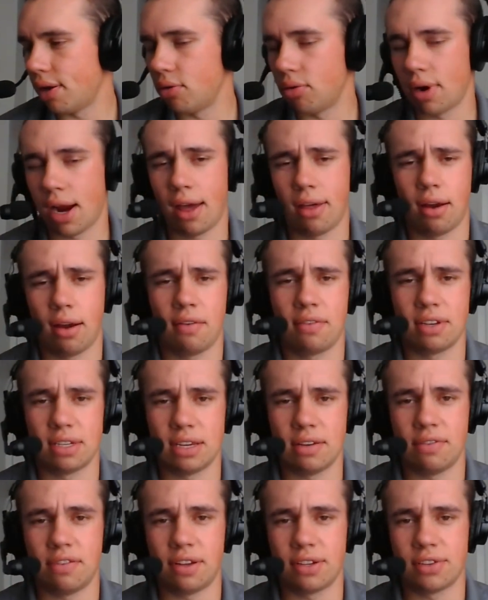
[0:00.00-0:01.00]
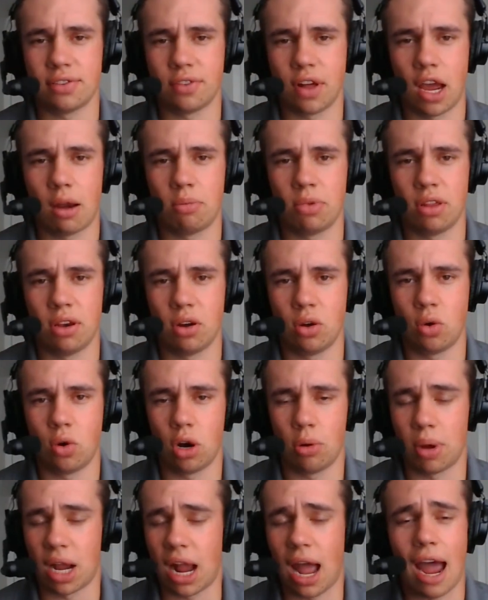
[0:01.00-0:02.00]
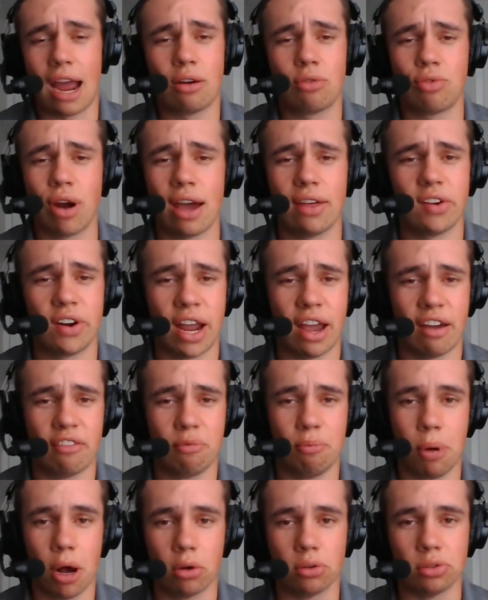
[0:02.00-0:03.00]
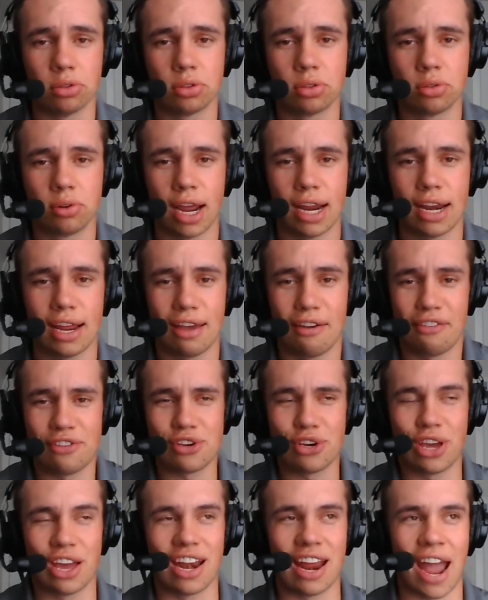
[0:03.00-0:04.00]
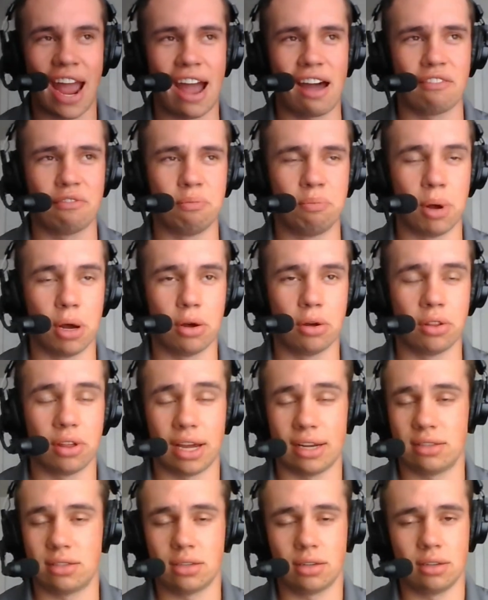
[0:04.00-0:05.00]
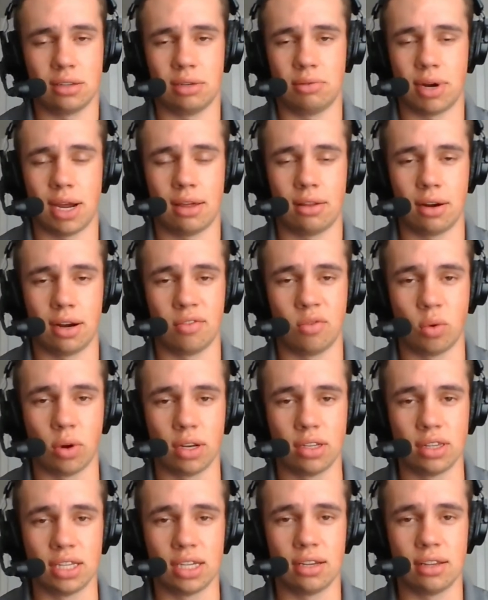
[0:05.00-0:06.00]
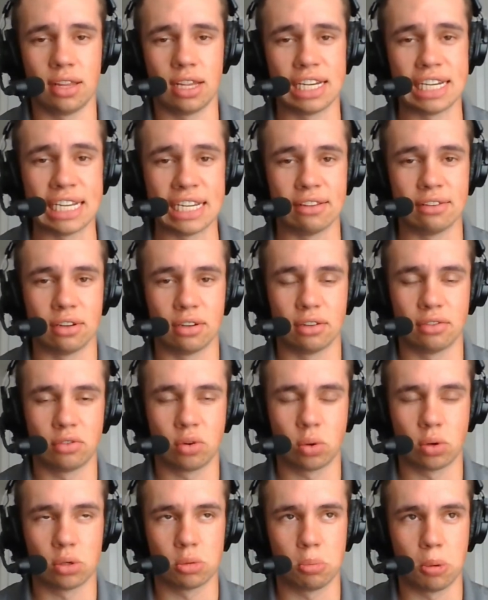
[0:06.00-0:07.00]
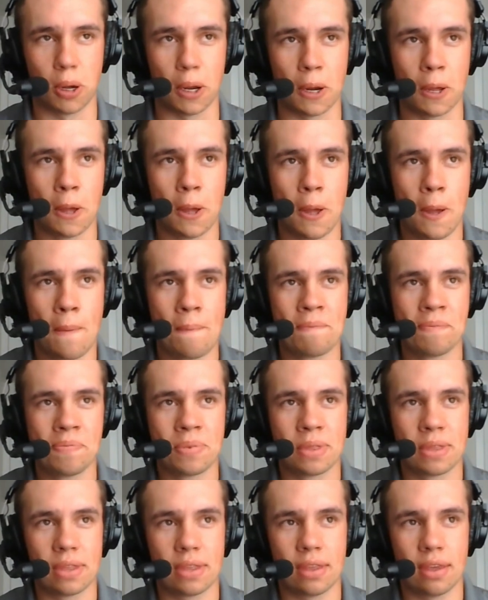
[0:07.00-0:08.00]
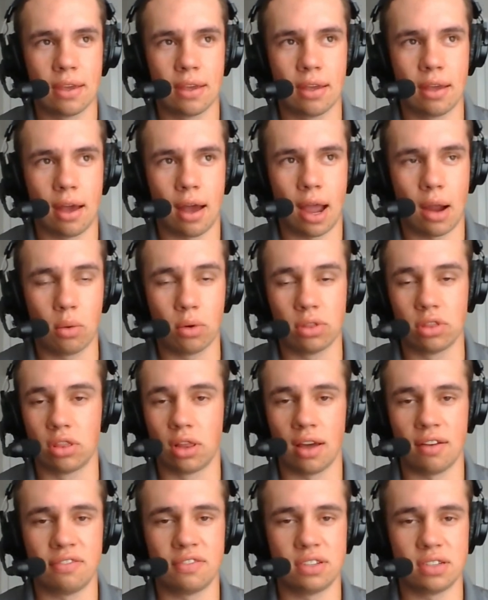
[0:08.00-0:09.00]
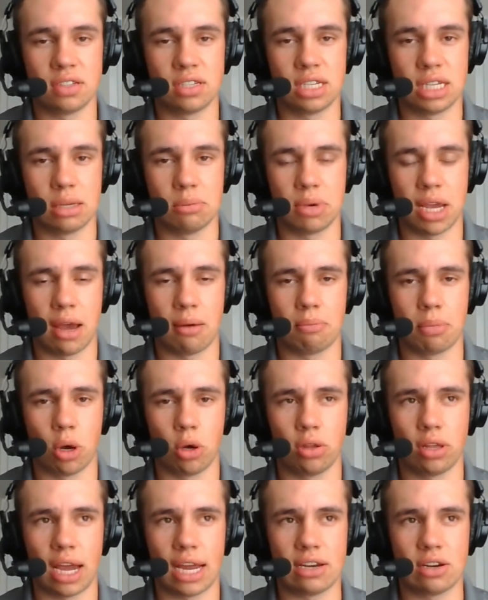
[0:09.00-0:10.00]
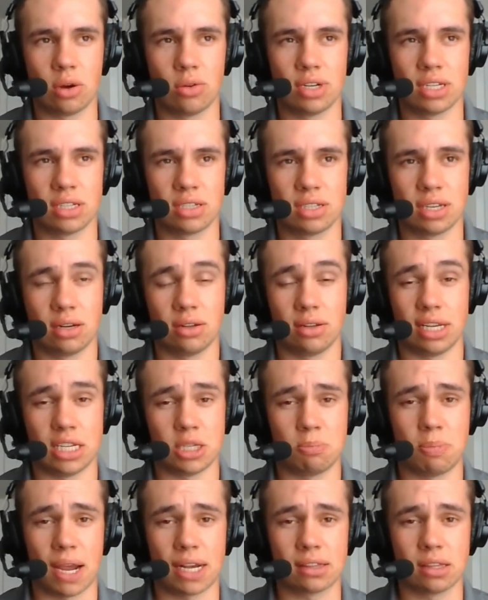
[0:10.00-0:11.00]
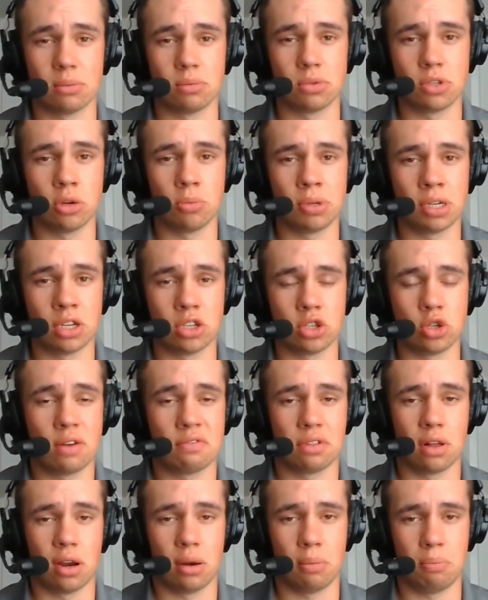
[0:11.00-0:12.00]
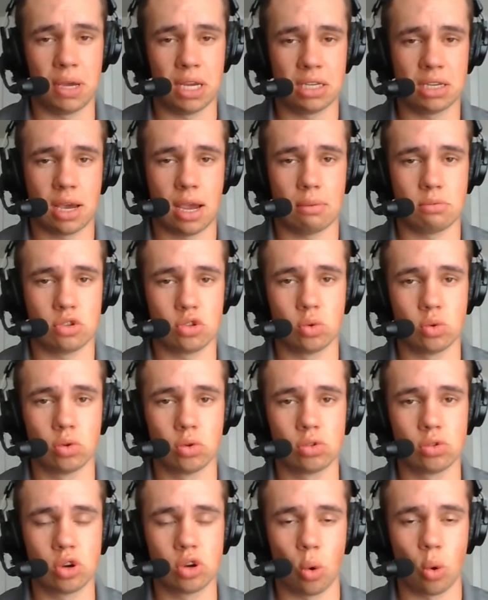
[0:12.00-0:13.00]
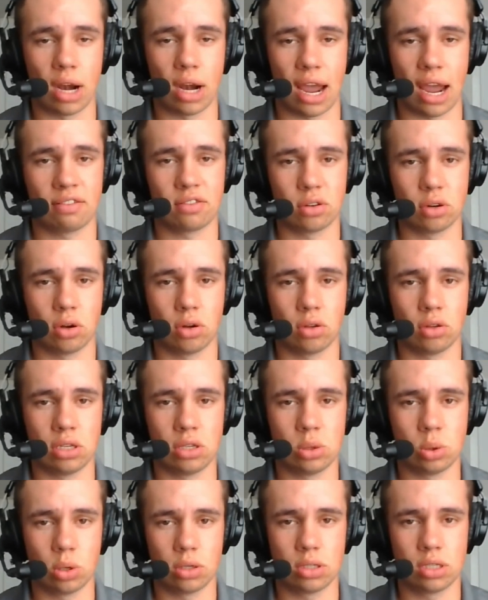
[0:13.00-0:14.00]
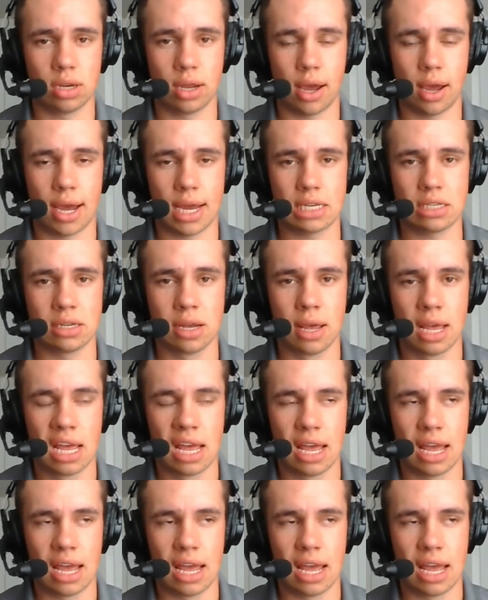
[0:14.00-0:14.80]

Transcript: I'd rather have a defensive lineman than a quarterback. I'd rather have both, right? If you can have both, I'd certainly rather have one than neither, of course, but I would love to see them get both. I don't necessarily expect them to, because you have a lot of big-time schools going after all these sorts of guys.